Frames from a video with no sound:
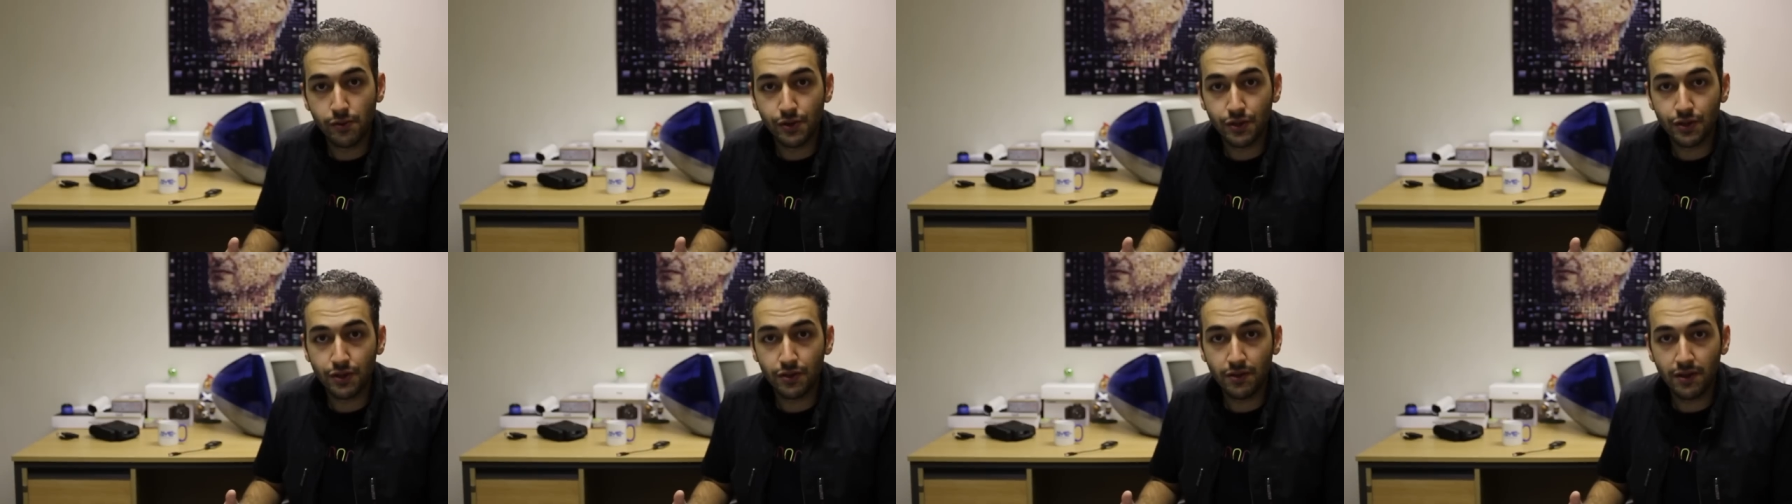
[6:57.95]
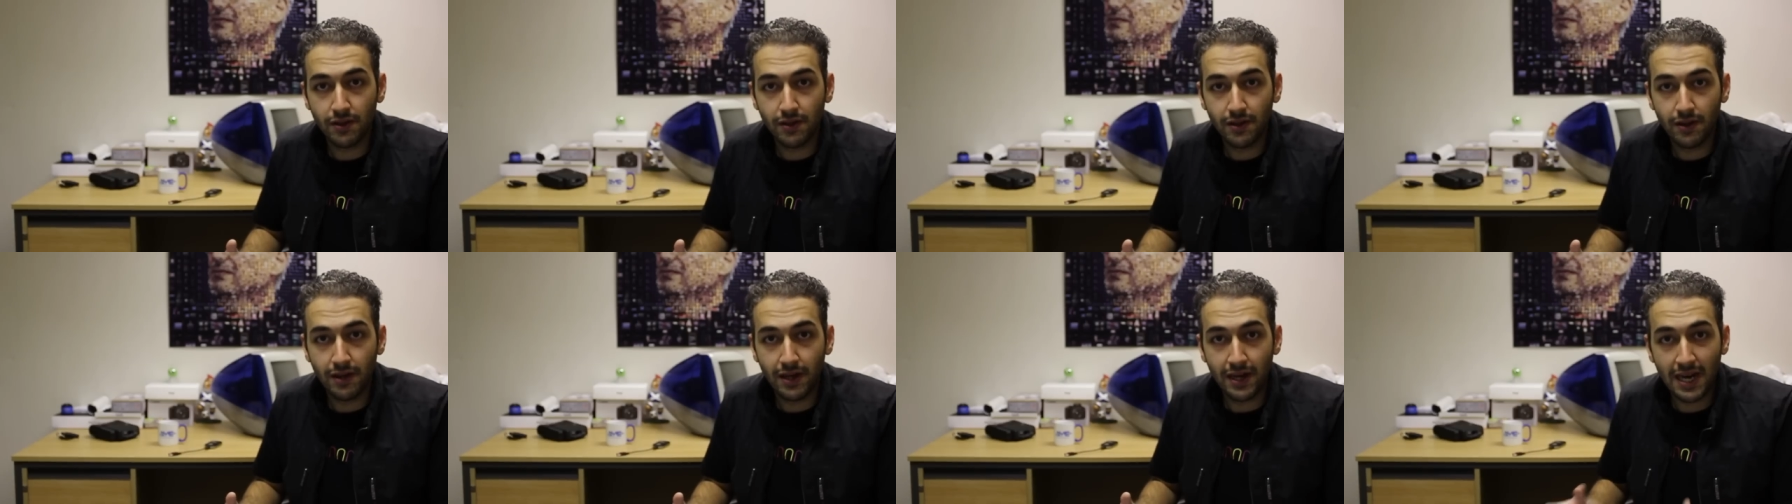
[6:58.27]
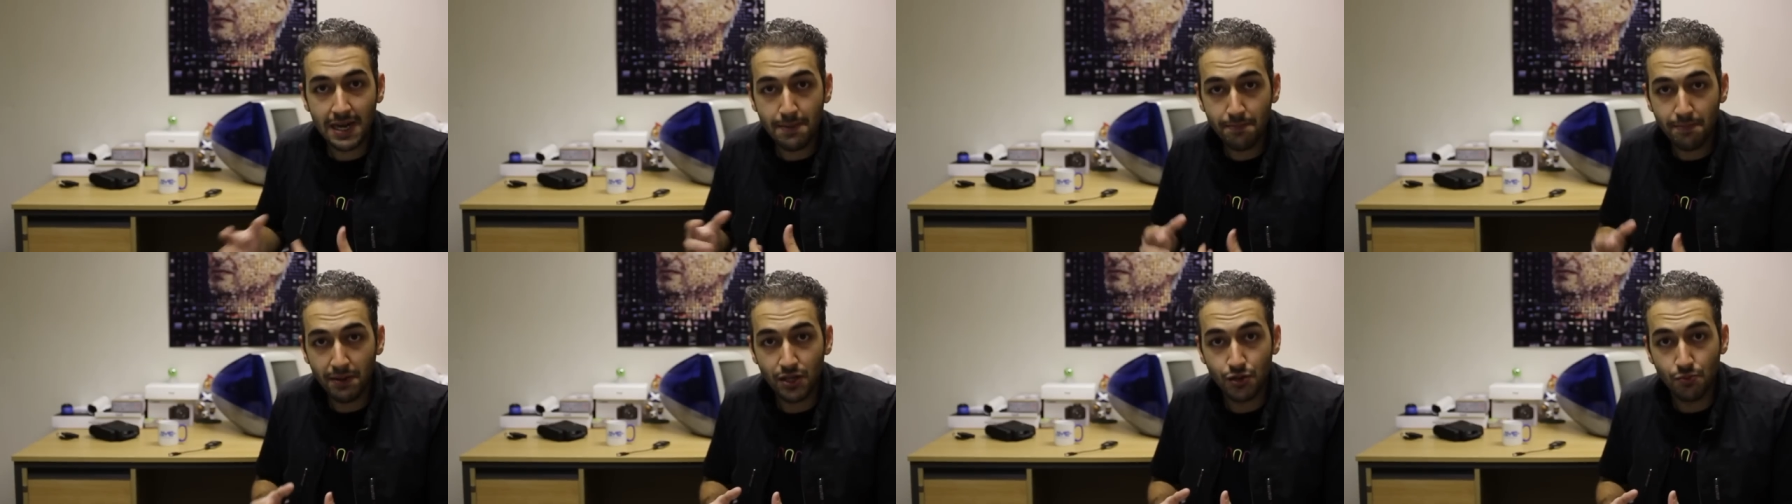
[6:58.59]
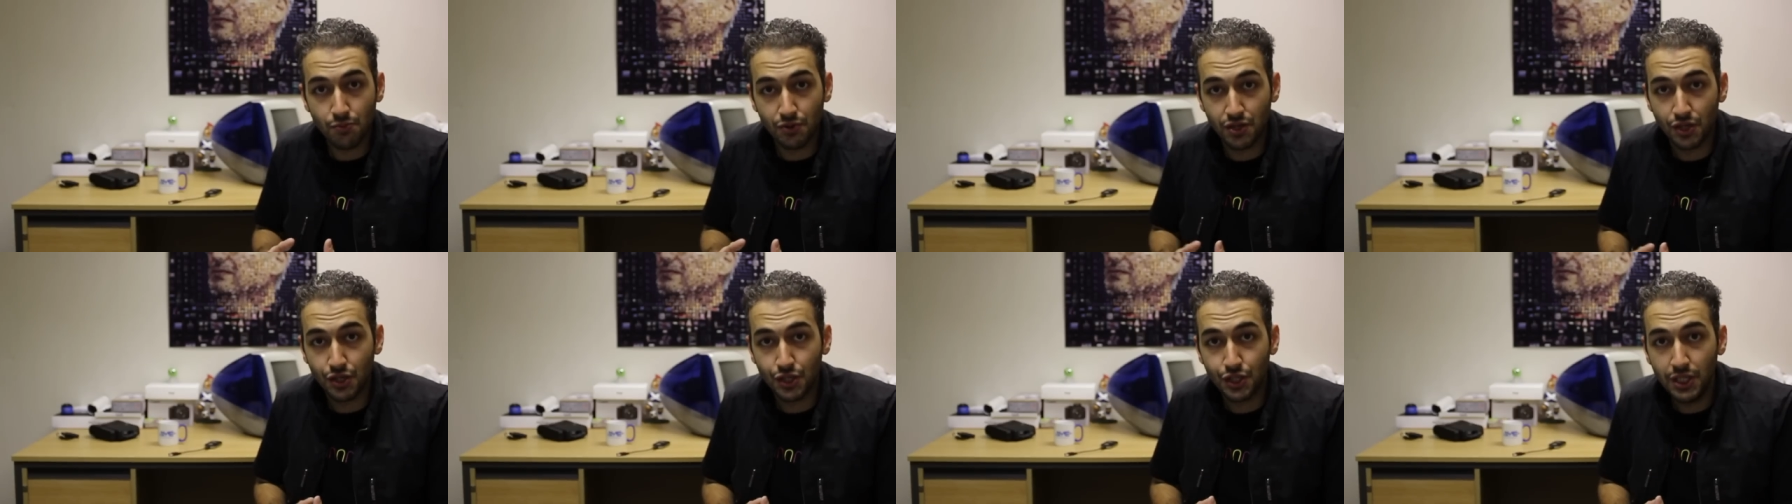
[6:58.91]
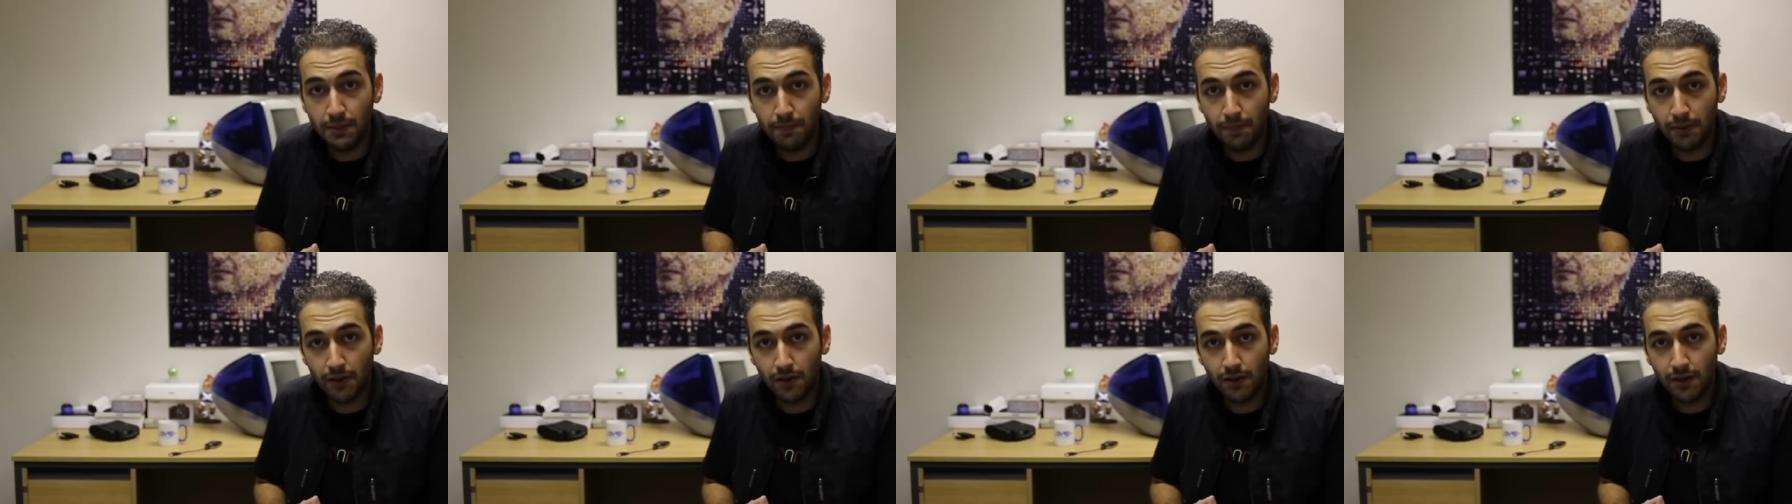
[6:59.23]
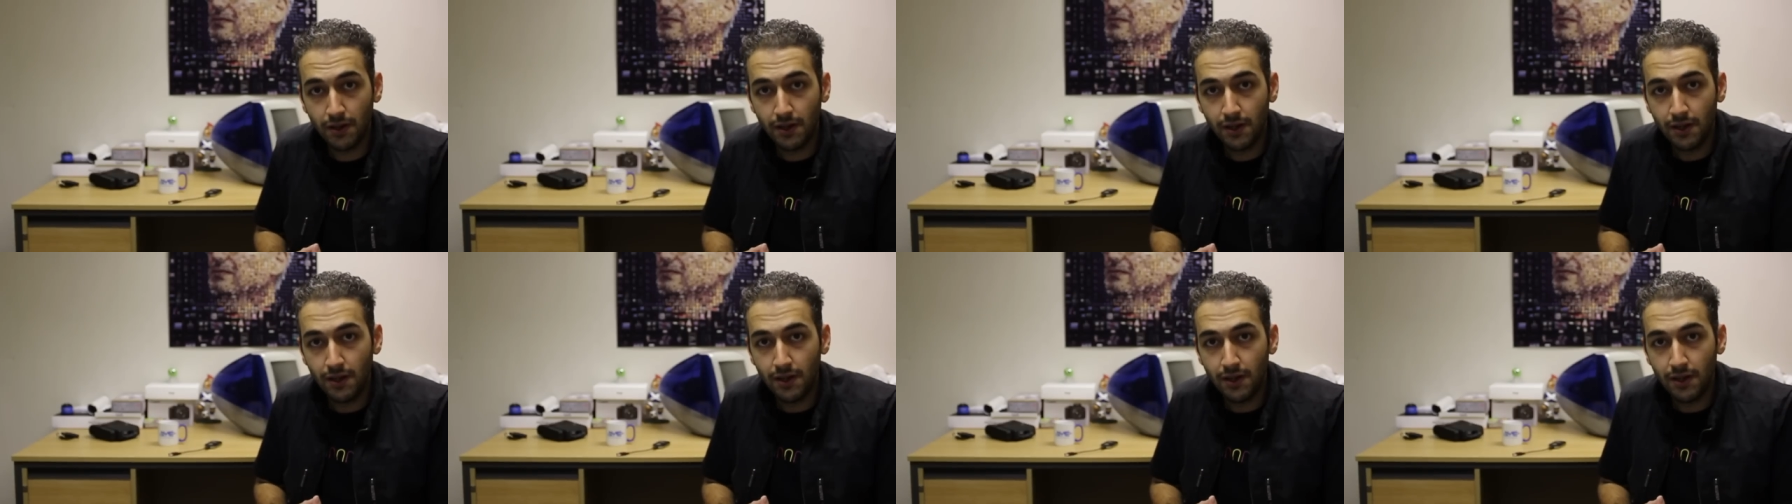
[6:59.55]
with iPads, which are cheaper,